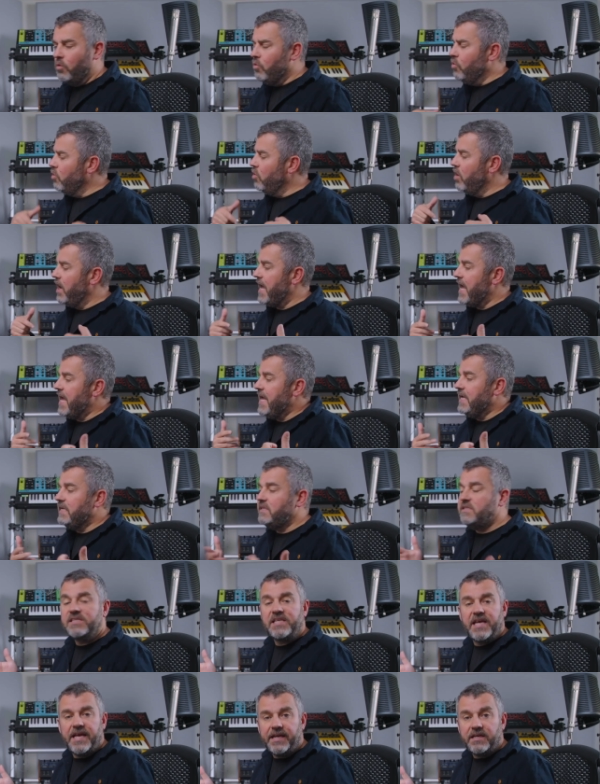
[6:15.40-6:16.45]
or A
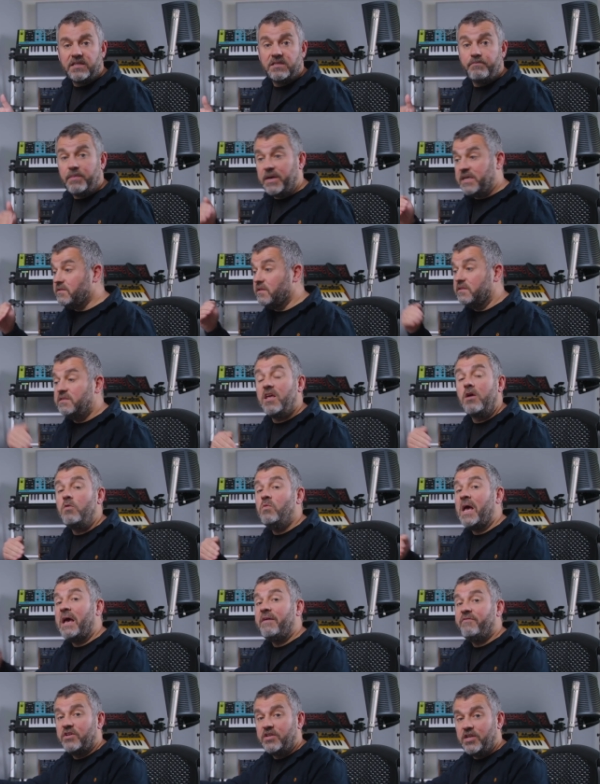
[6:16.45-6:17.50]
six, because I don't
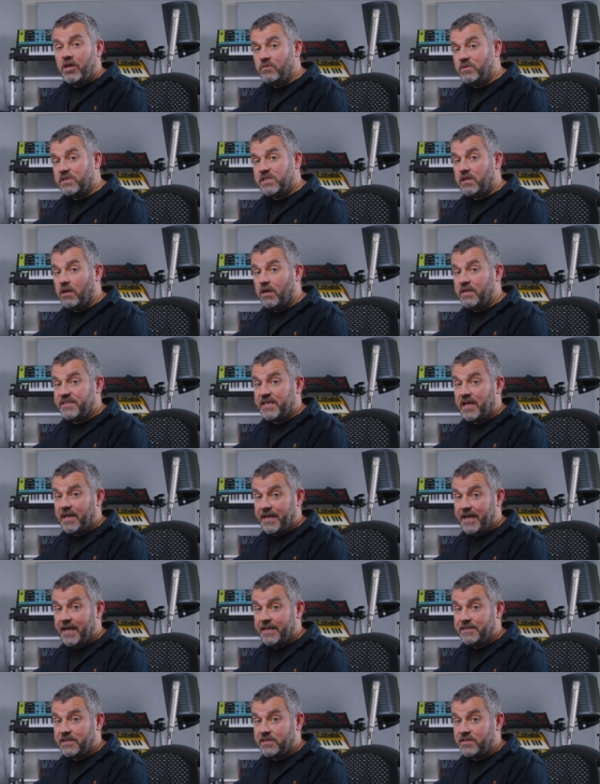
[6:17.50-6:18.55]
have a note slice
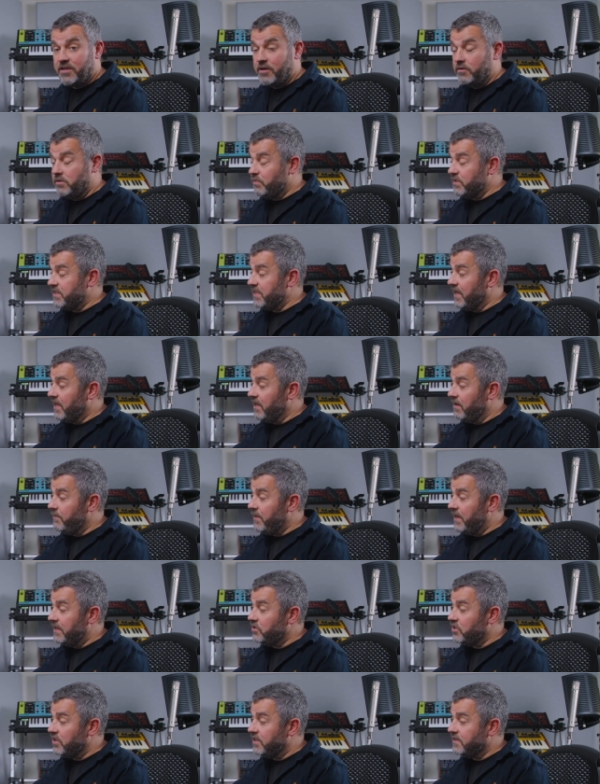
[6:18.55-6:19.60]
allocated to those particular
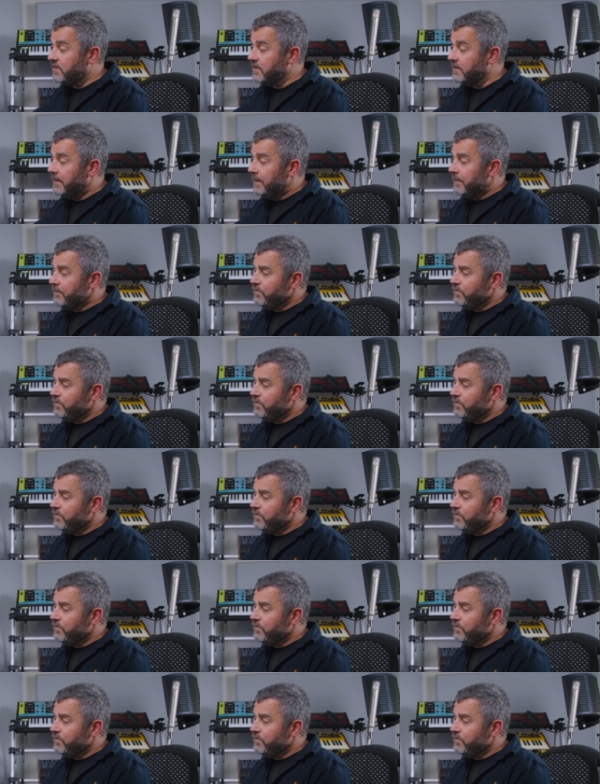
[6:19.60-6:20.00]
pitches.